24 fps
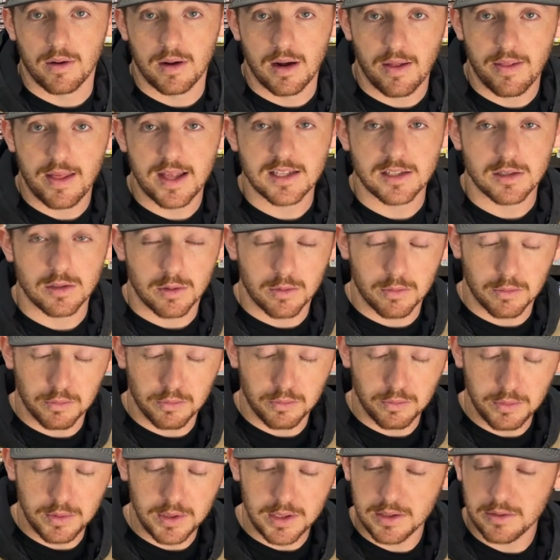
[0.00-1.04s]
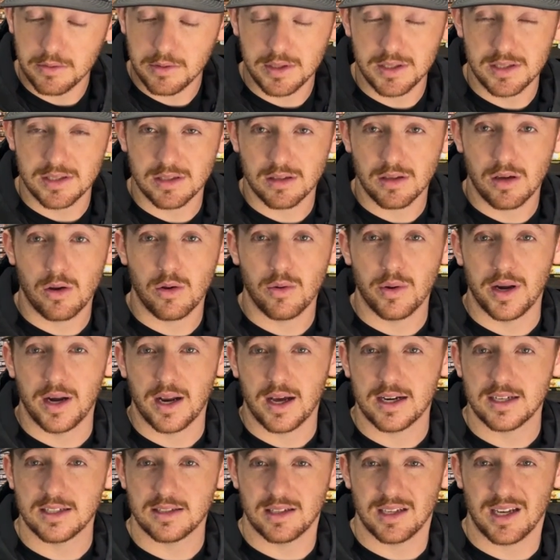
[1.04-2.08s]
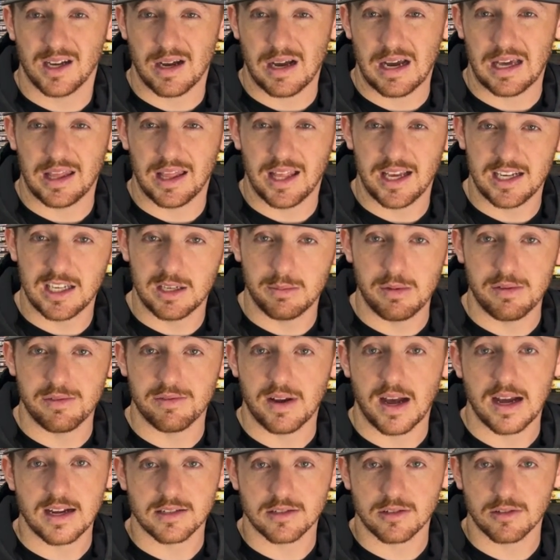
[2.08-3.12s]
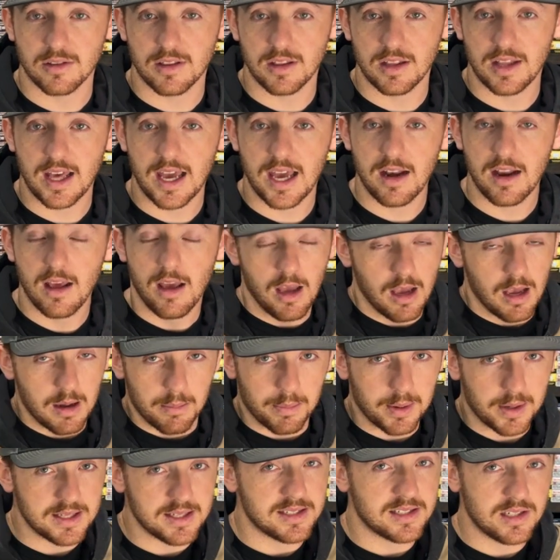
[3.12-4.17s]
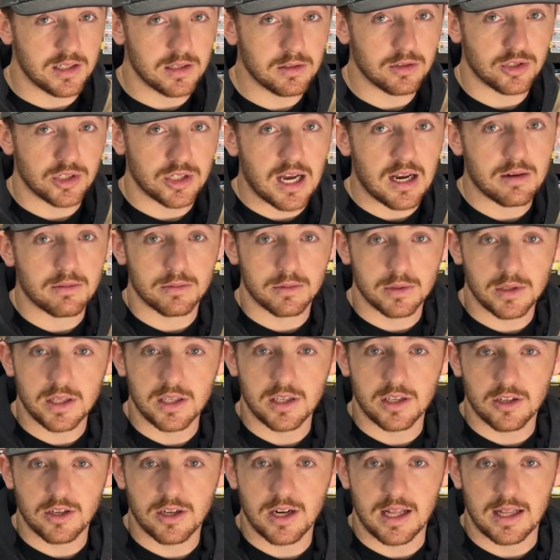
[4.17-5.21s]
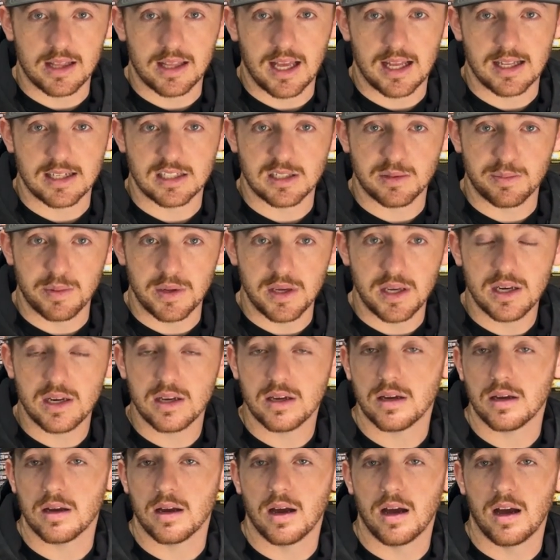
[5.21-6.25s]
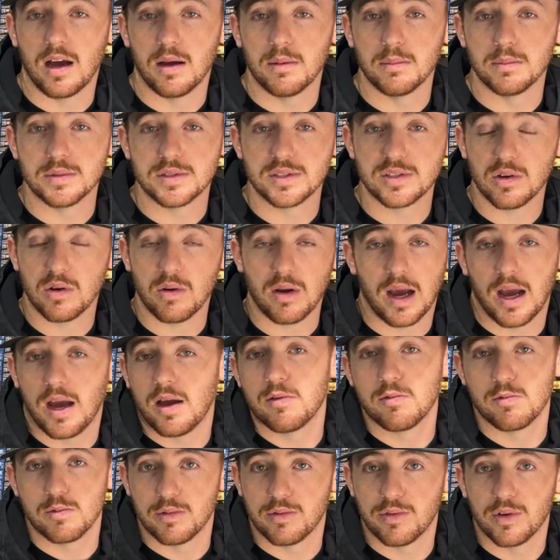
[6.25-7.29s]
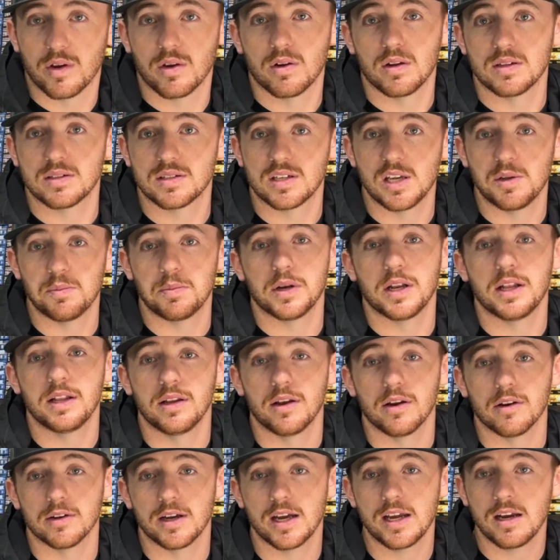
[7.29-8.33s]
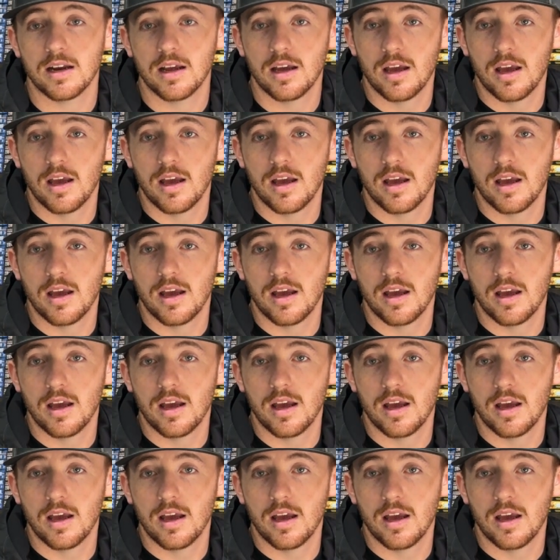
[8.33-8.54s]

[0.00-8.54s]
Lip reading: Now that's really, really slow, and honestly I'd like to be faster than that, but it still shot really good at that speed. So we figured let's keep it in there, right?